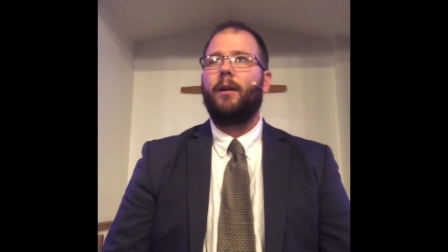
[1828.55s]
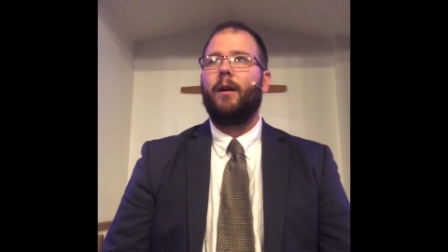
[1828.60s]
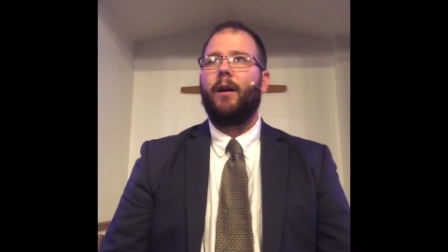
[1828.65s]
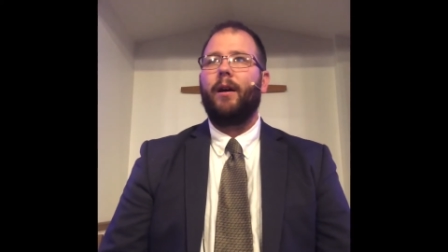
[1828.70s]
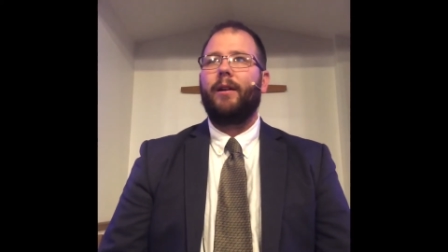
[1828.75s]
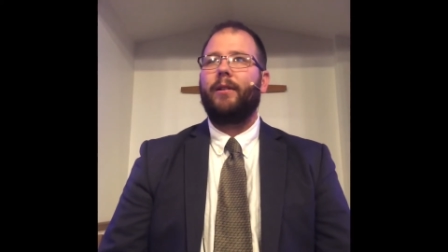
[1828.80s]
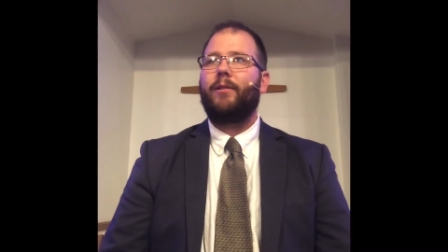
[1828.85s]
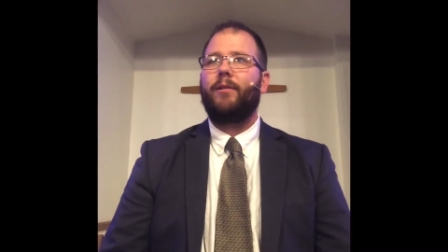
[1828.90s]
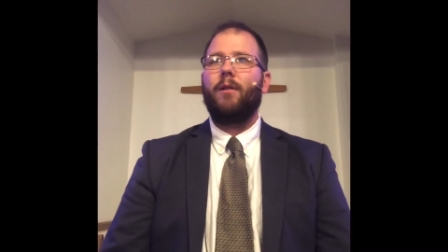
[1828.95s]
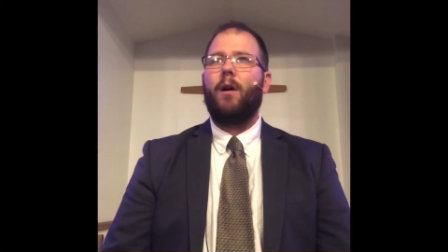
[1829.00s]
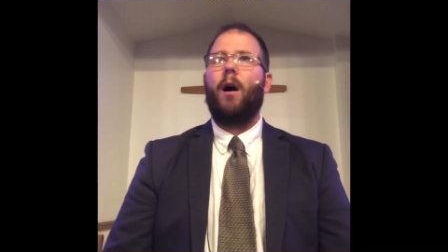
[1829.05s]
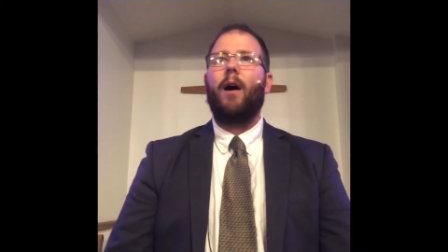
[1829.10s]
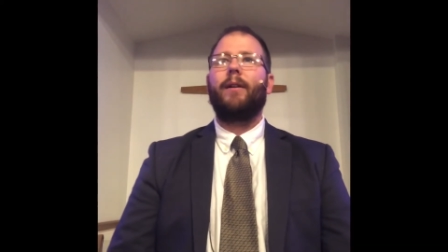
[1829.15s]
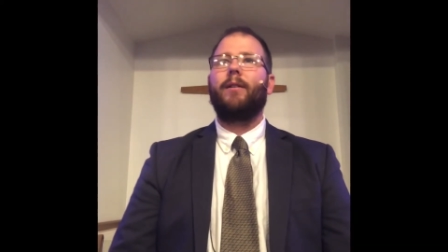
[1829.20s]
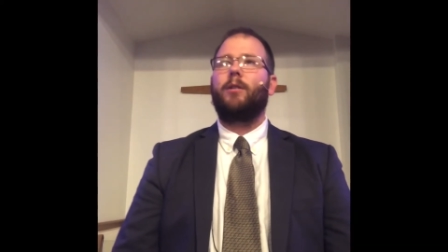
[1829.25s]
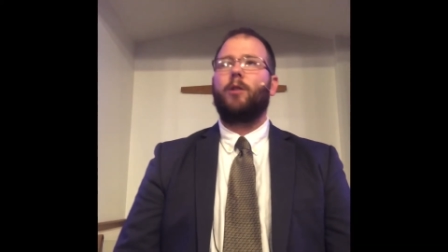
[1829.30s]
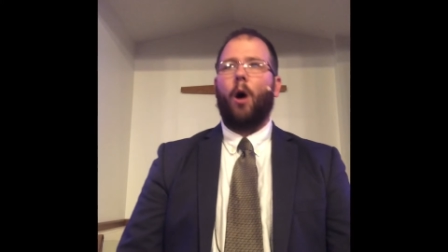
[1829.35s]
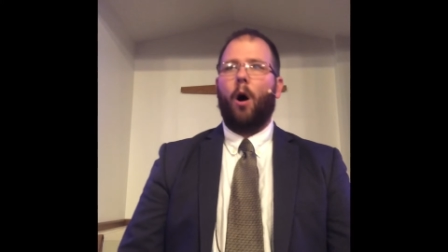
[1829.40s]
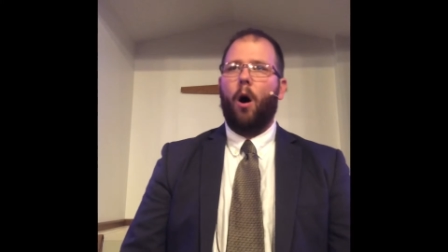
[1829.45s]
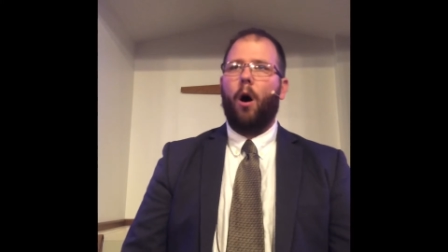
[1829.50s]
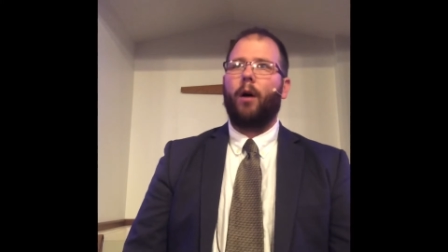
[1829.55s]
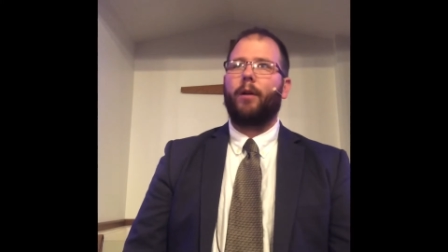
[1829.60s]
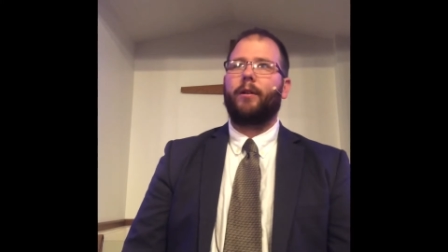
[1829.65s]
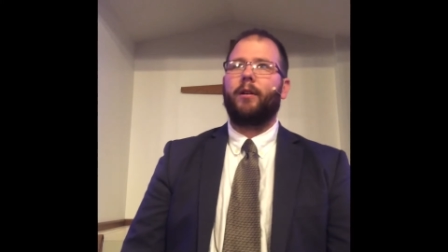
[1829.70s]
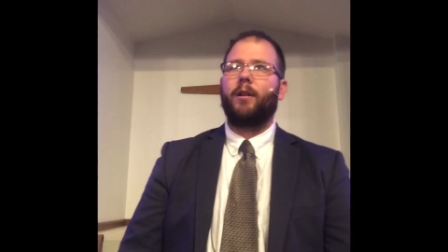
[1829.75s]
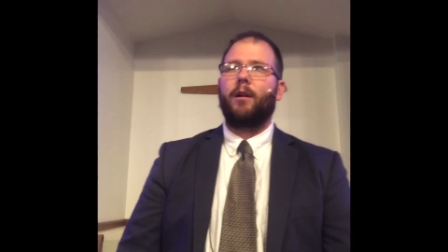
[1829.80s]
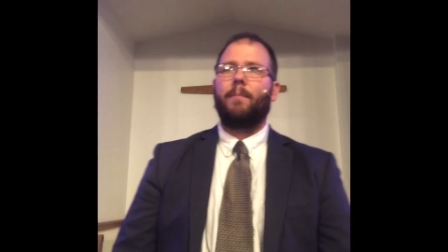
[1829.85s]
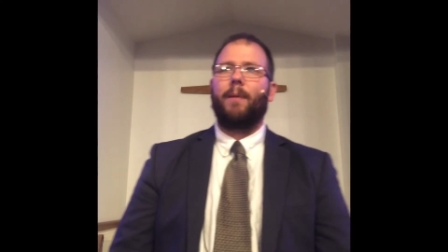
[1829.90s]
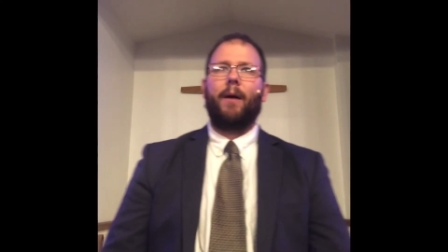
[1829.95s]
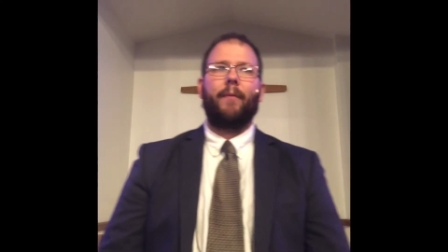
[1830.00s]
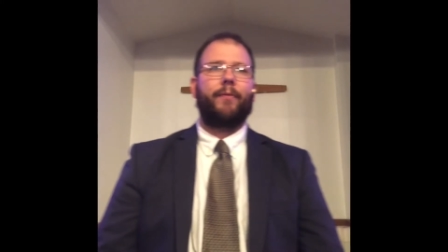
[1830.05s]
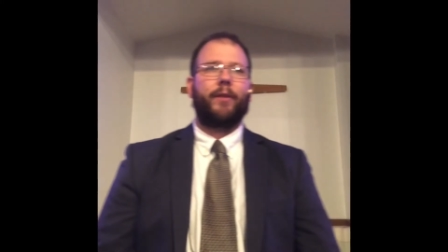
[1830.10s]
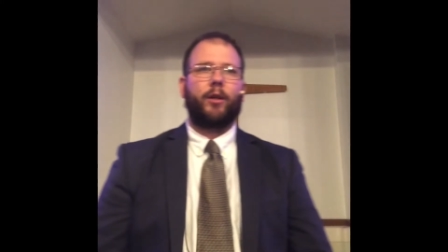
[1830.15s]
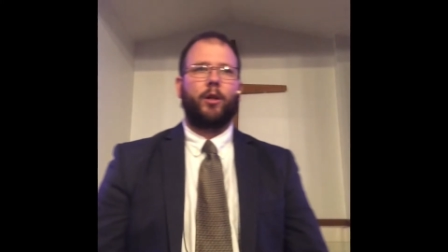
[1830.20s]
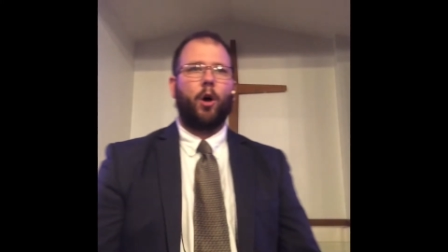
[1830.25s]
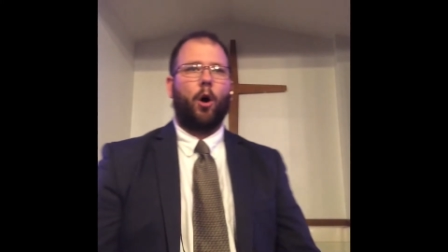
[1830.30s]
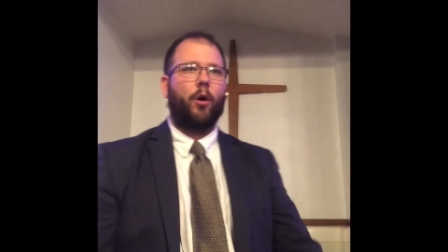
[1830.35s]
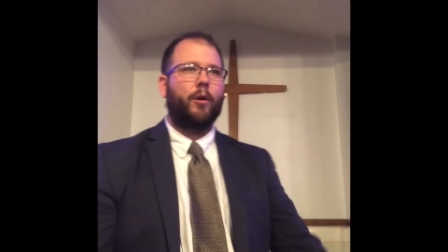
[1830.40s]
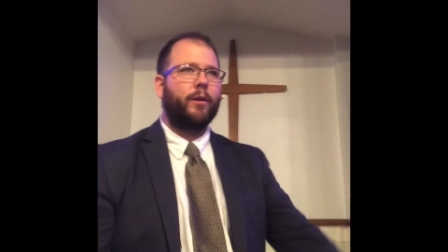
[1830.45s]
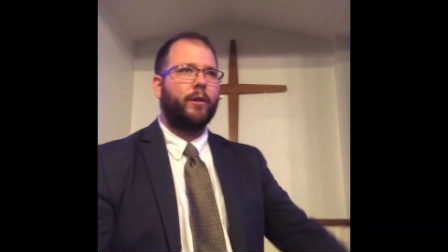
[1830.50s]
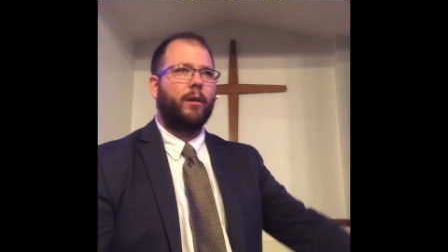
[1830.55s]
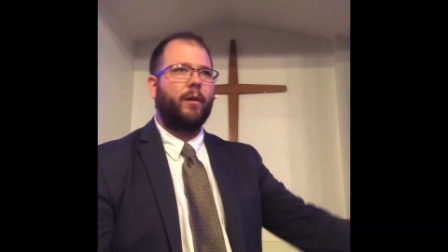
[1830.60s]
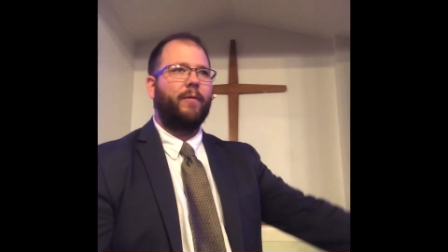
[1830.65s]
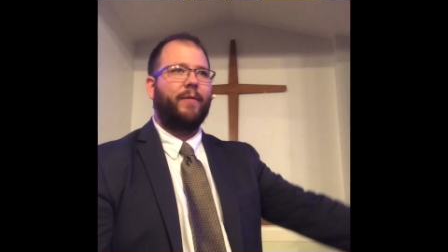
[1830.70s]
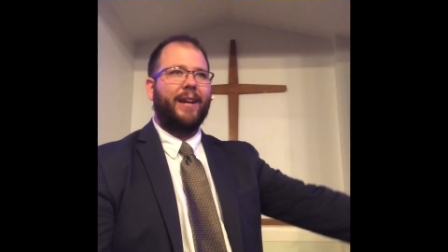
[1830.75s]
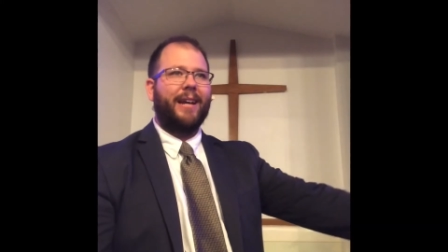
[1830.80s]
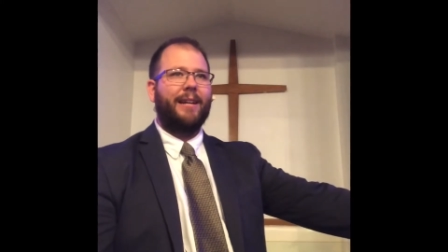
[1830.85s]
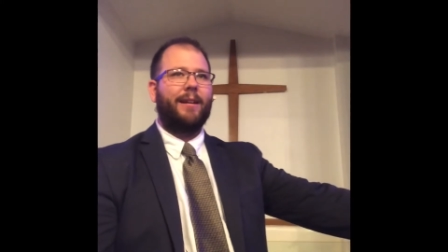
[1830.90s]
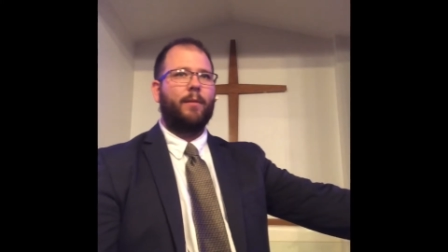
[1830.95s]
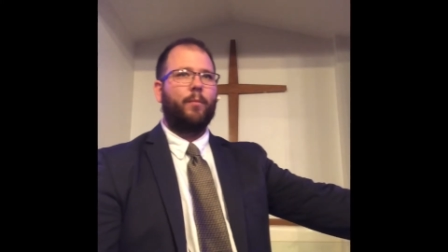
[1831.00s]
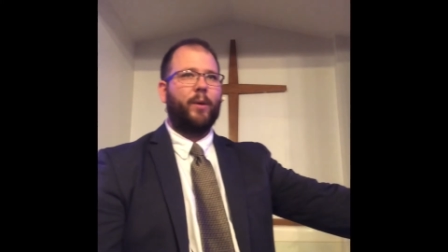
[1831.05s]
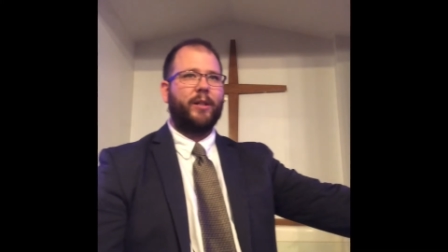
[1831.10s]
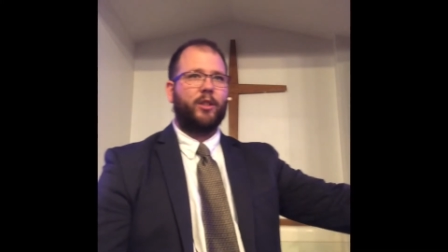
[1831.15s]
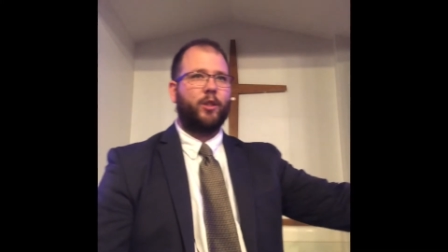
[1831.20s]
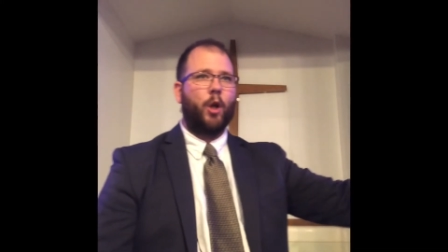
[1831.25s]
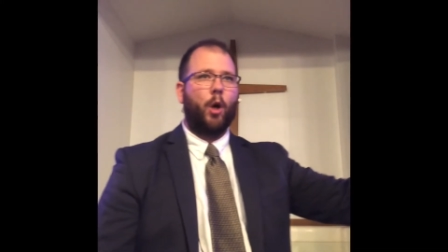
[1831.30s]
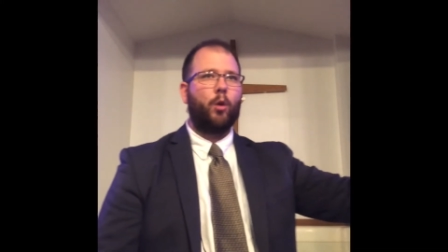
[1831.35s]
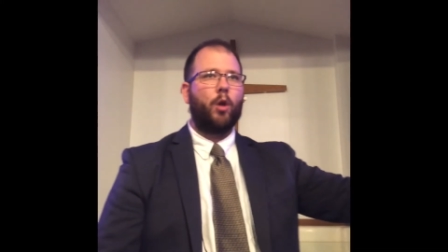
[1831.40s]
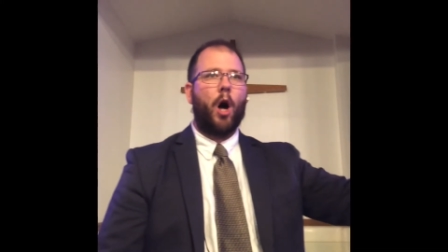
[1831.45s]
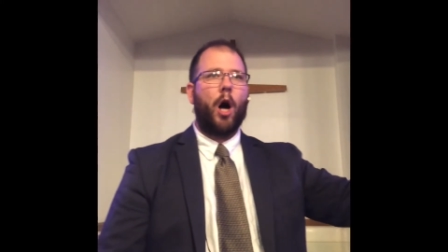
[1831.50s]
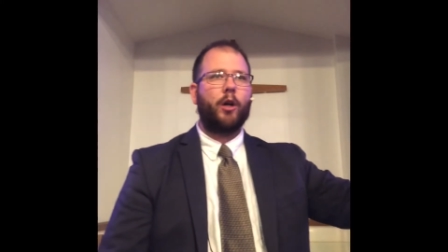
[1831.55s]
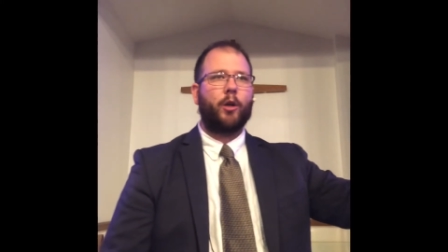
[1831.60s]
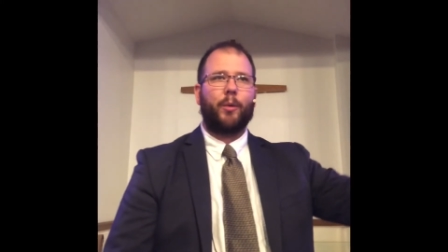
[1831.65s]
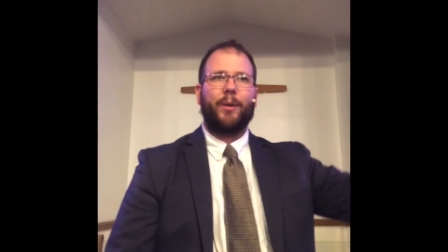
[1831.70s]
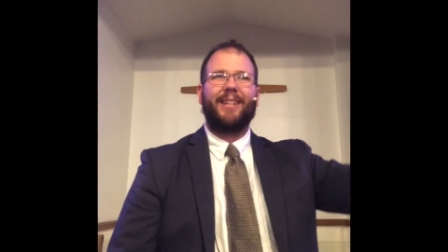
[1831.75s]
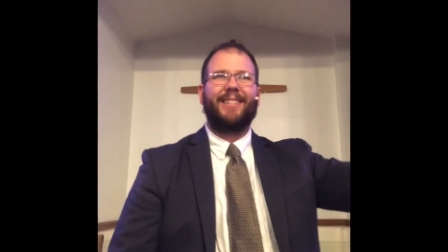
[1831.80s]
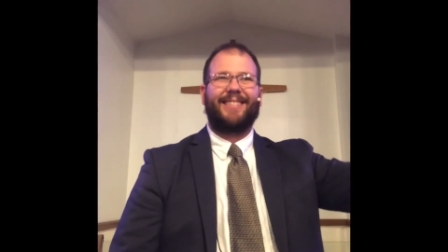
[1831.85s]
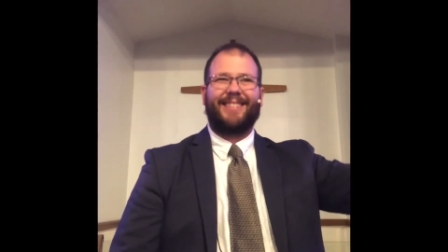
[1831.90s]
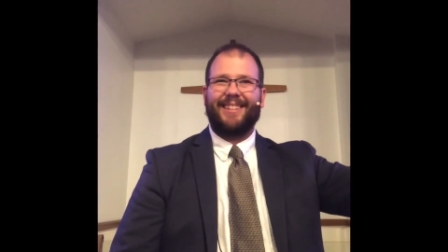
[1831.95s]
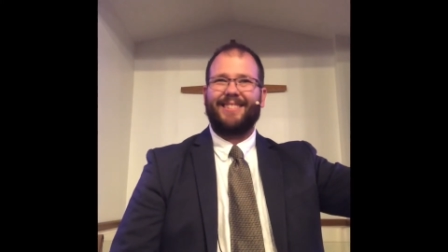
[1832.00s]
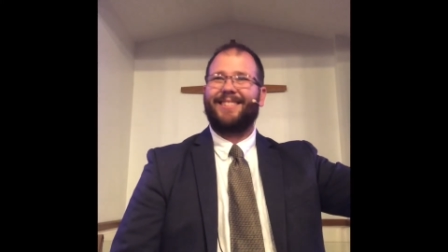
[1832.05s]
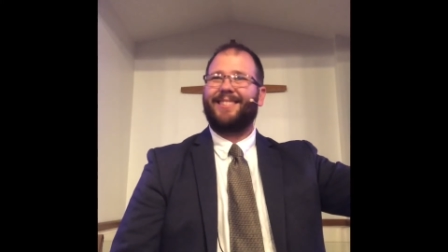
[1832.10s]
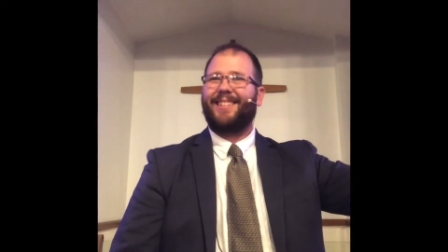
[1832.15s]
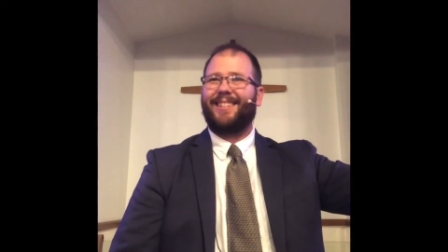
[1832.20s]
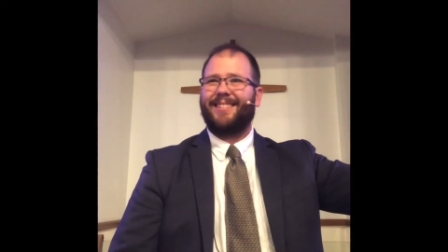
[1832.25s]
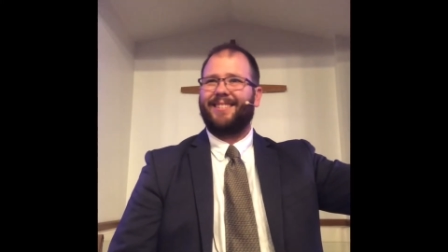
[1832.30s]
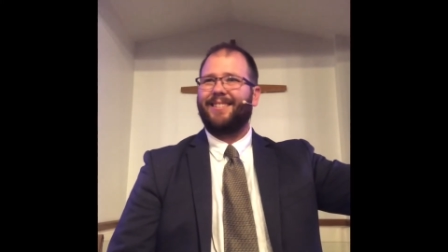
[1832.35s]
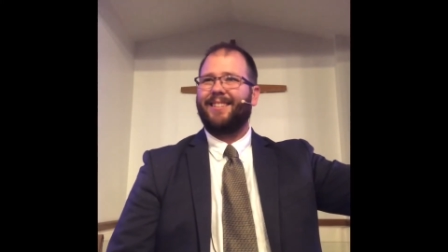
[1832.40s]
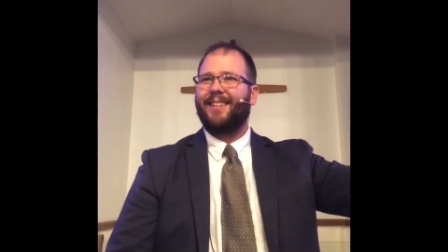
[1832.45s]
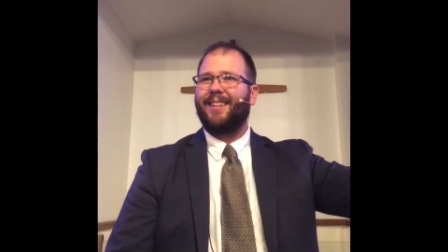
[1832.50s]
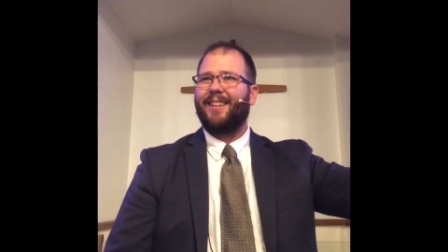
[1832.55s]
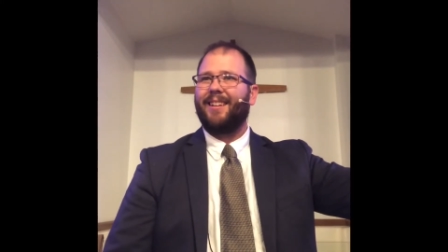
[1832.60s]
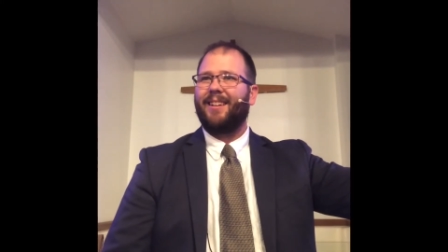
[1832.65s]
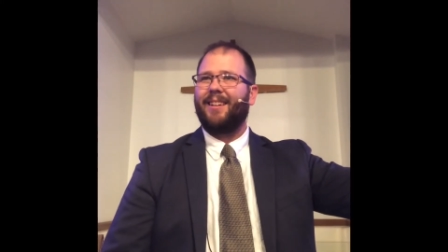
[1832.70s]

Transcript: He's not talking about the Garden of Eden, which no longer existed.